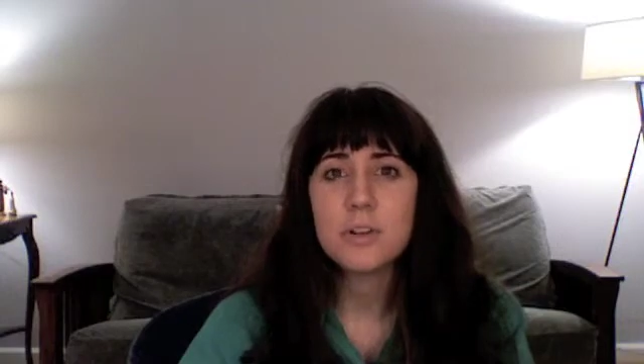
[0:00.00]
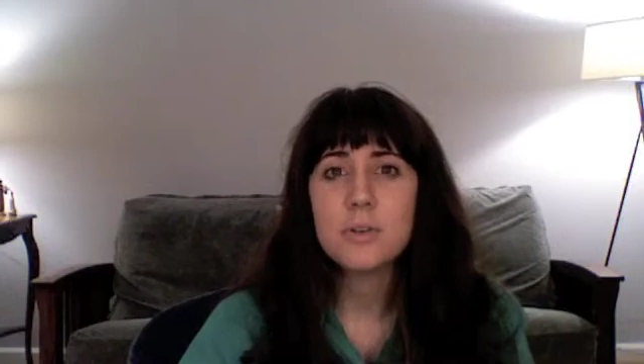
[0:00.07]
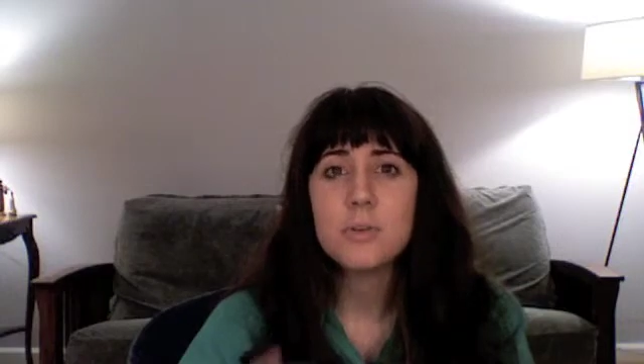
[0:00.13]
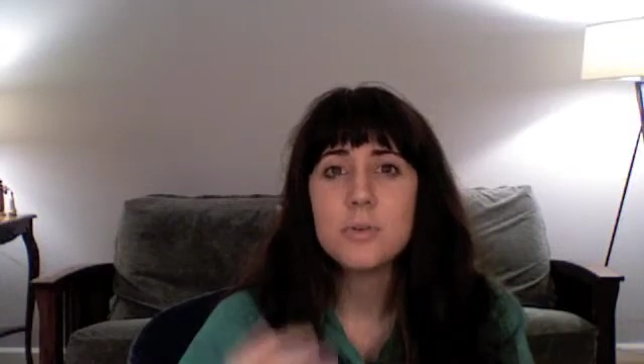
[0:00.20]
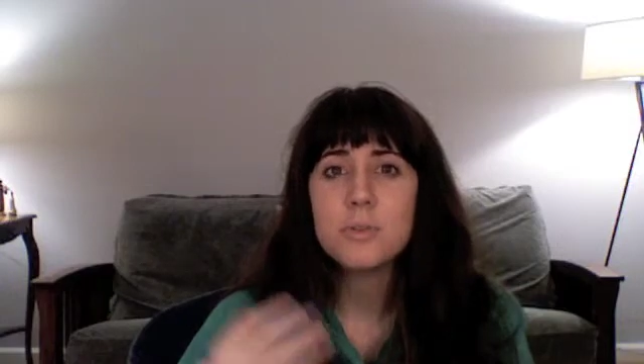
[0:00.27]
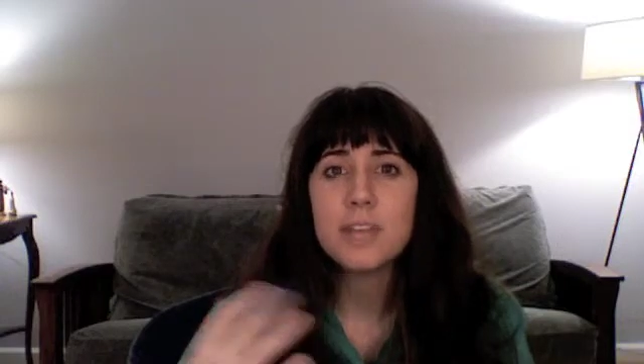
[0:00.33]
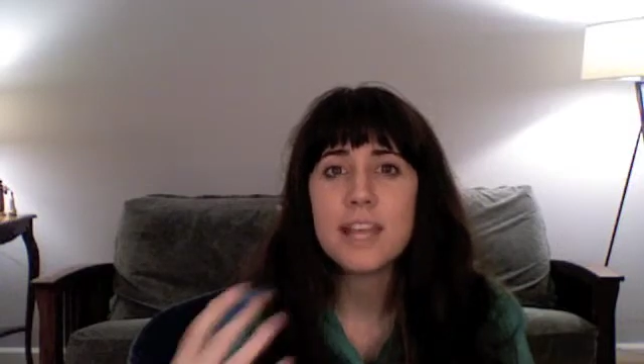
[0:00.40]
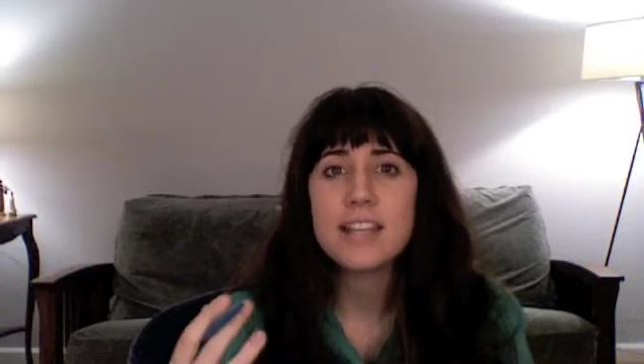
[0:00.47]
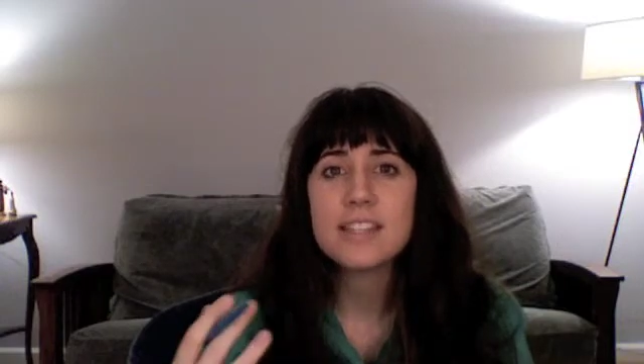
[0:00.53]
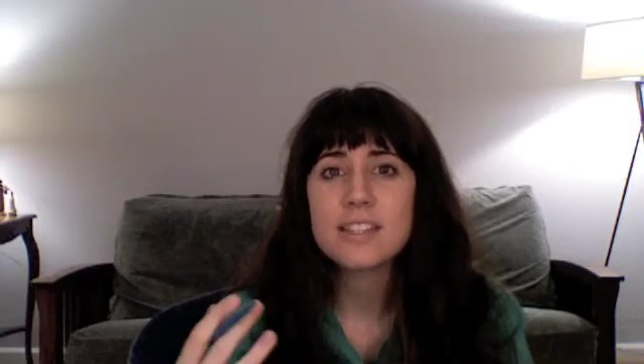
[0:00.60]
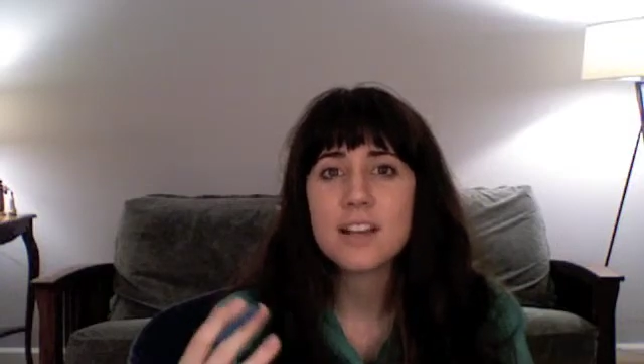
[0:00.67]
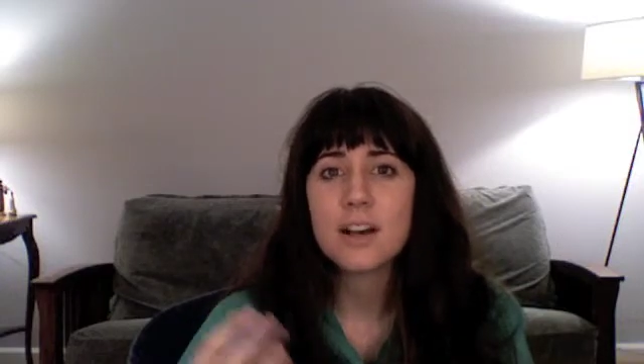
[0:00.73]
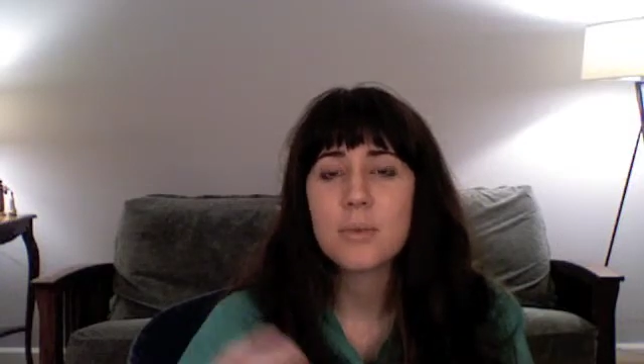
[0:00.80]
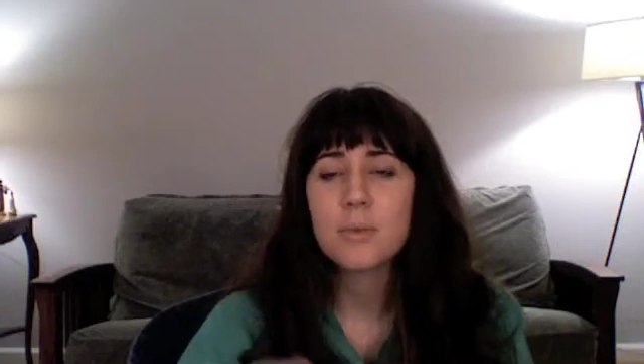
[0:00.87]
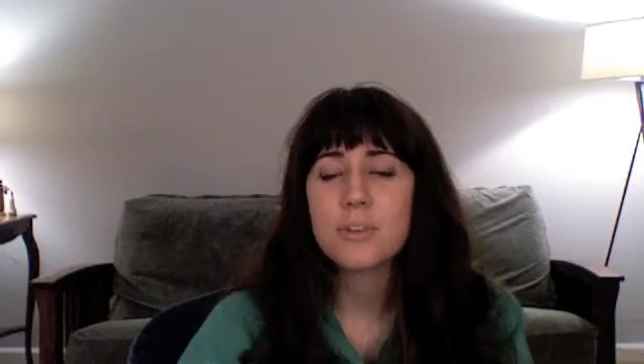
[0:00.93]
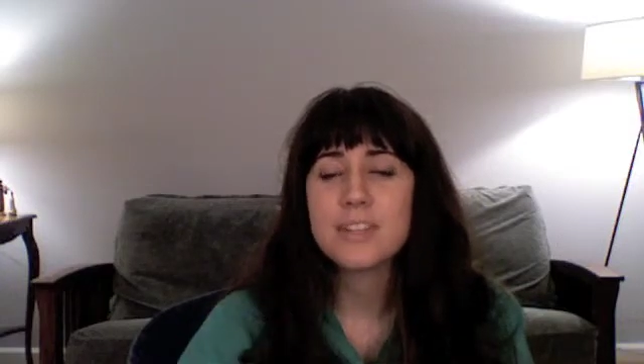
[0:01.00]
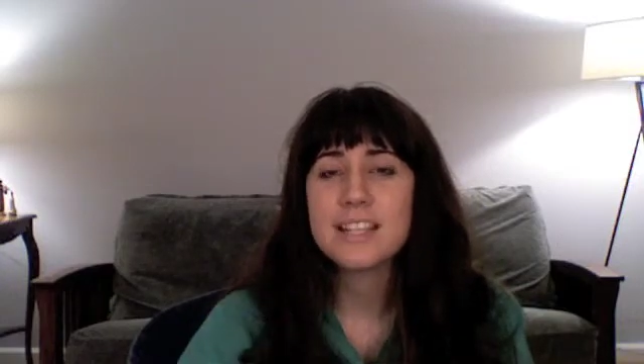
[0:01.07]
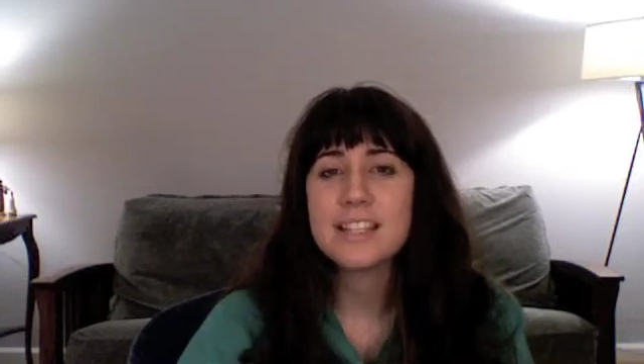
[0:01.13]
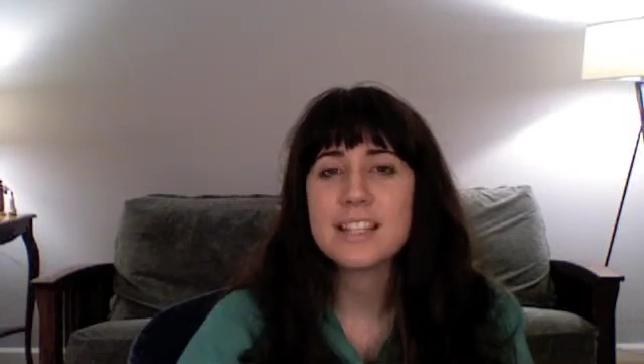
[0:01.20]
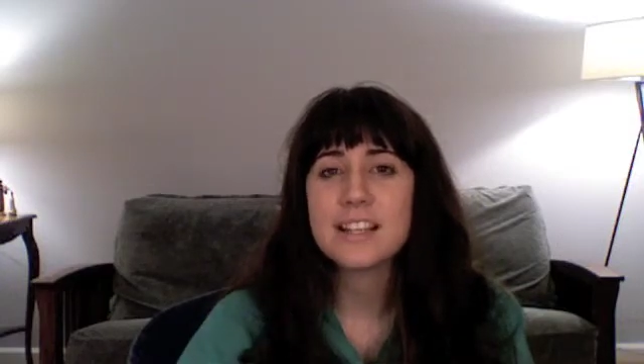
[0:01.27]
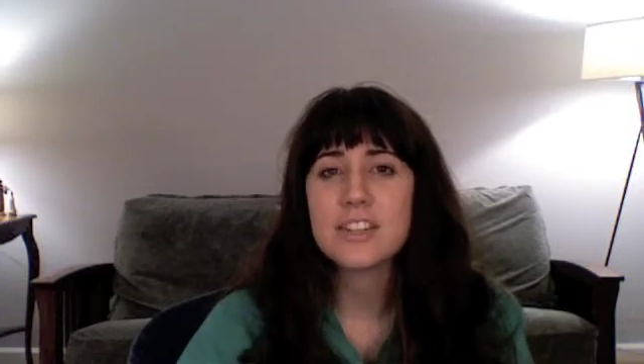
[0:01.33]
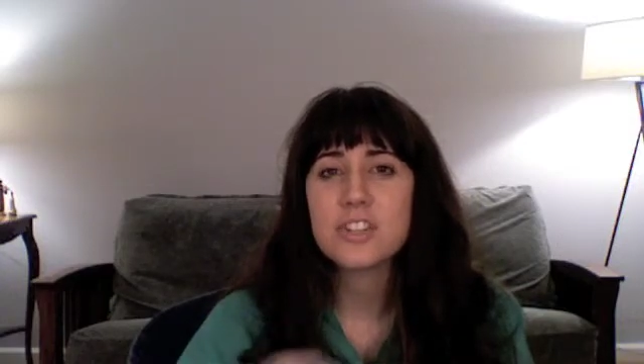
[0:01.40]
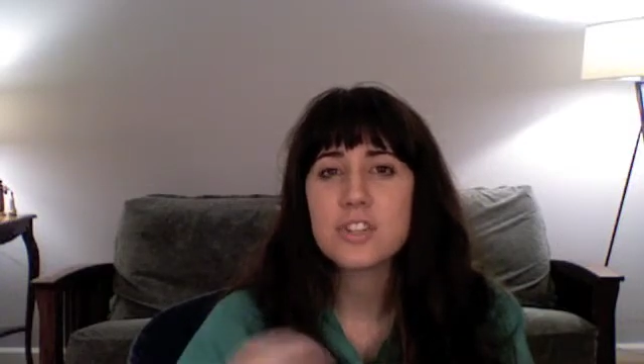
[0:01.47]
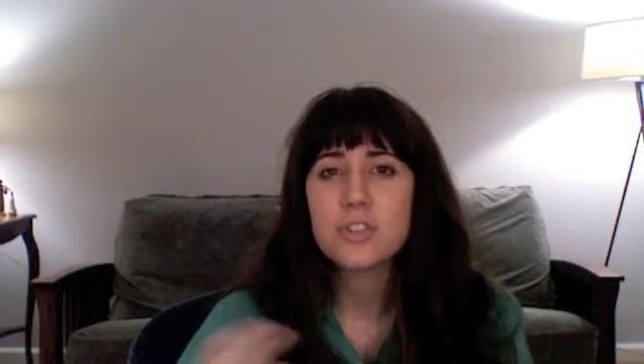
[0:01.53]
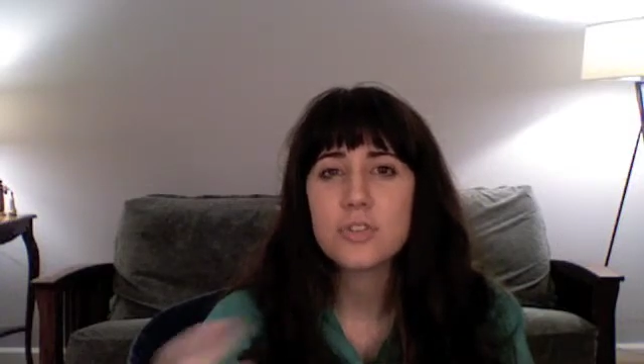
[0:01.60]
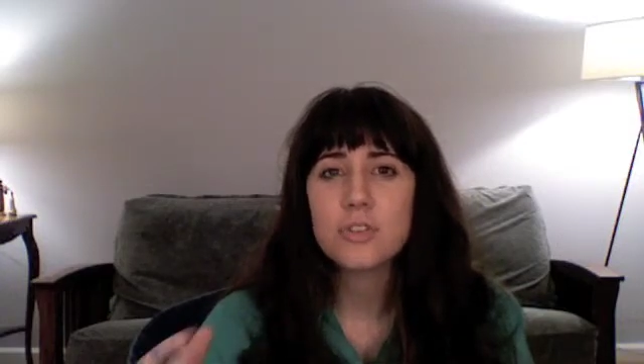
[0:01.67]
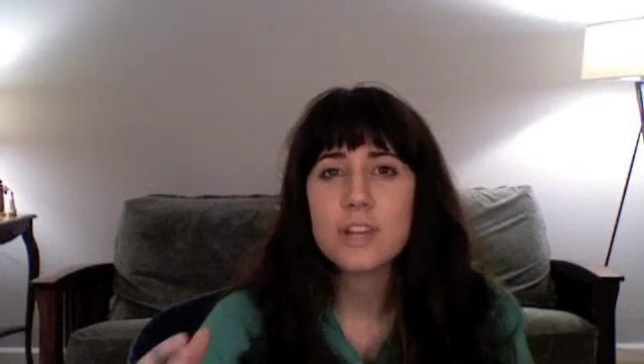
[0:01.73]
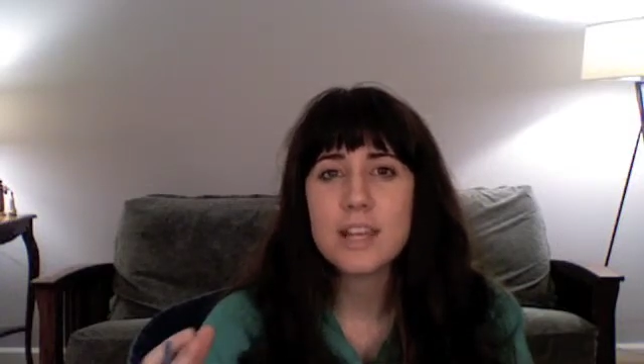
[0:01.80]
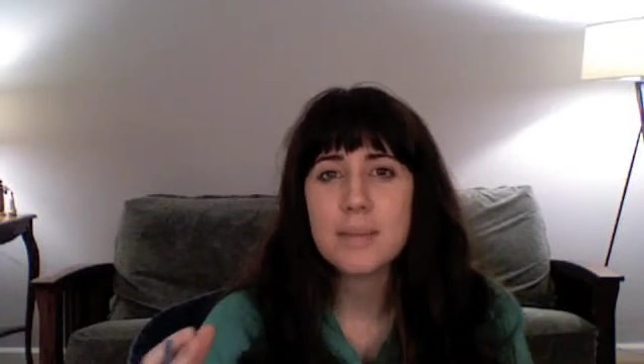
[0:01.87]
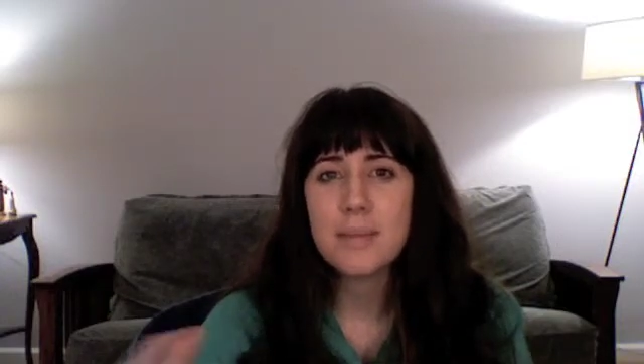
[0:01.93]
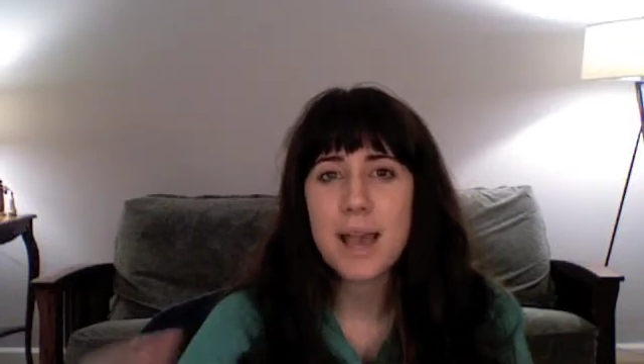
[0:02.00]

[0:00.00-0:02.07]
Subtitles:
who they saw were these extreme